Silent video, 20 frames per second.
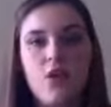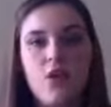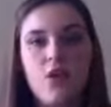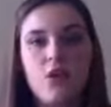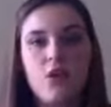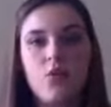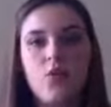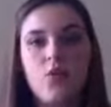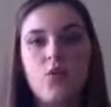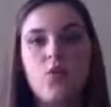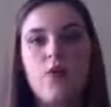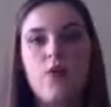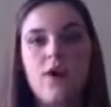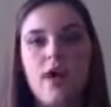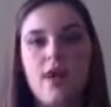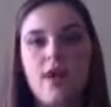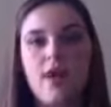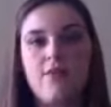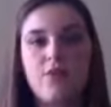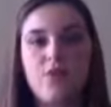who
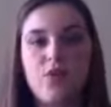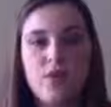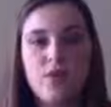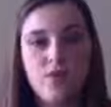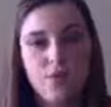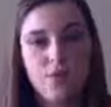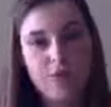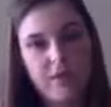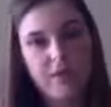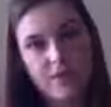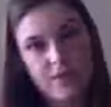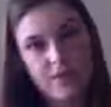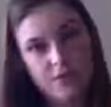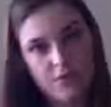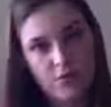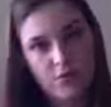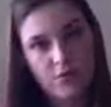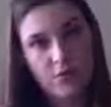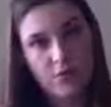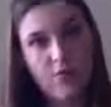have rebooted
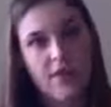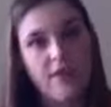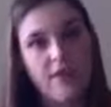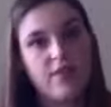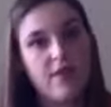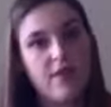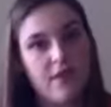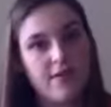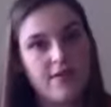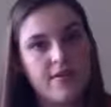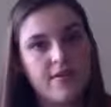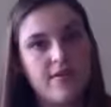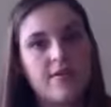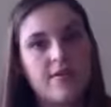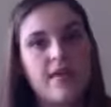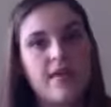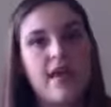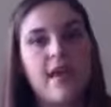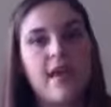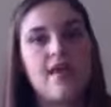due to a virus,
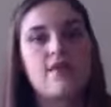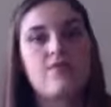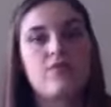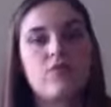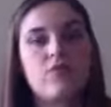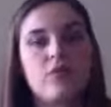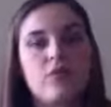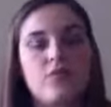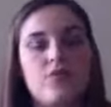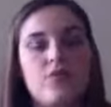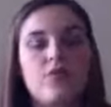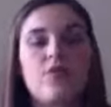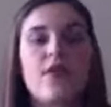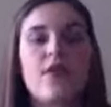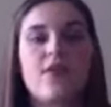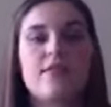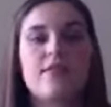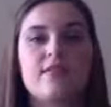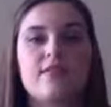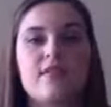and the reboot
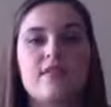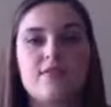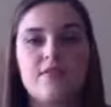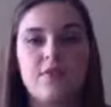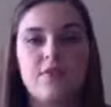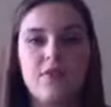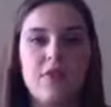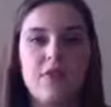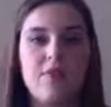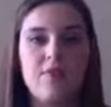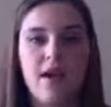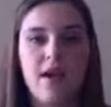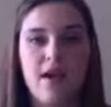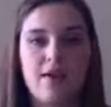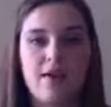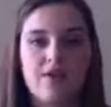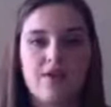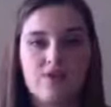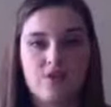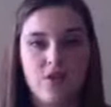causes them to come
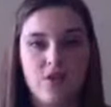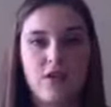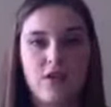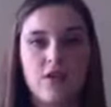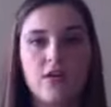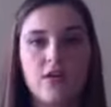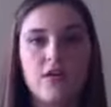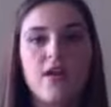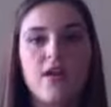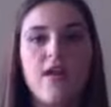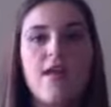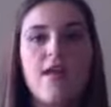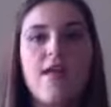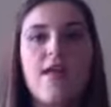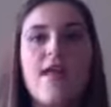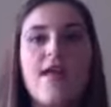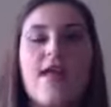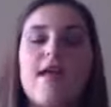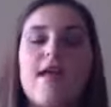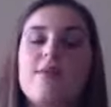back stronger
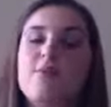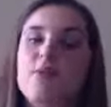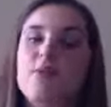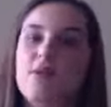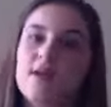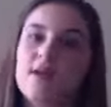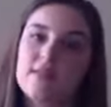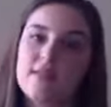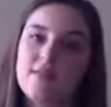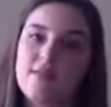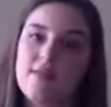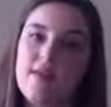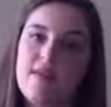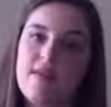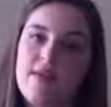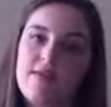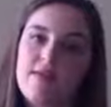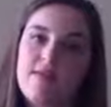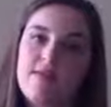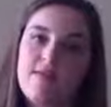and more awesome,
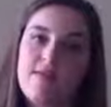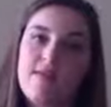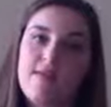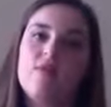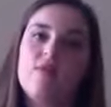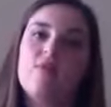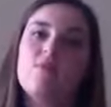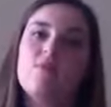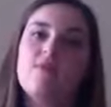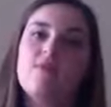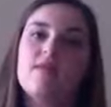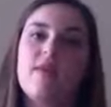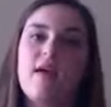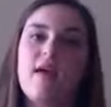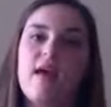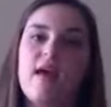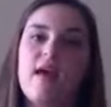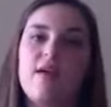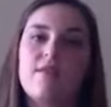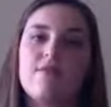and the humans
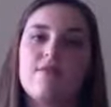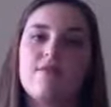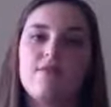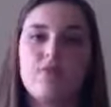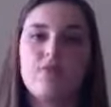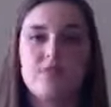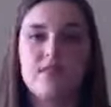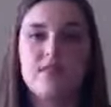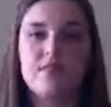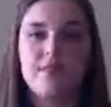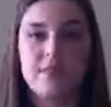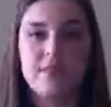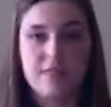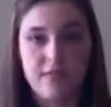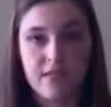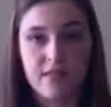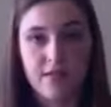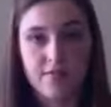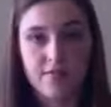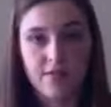have forced them into
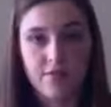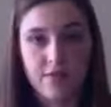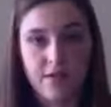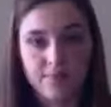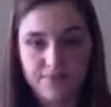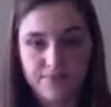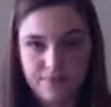slavery.